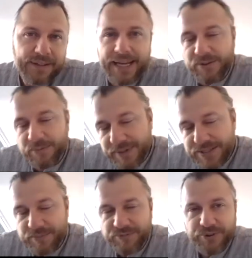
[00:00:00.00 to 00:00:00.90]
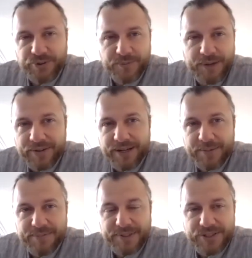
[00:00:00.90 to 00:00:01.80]
had to make some further minor
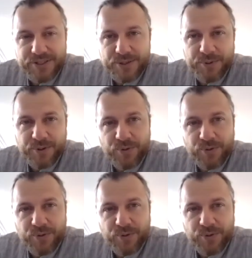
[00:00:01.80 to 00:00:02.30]
adaptations, but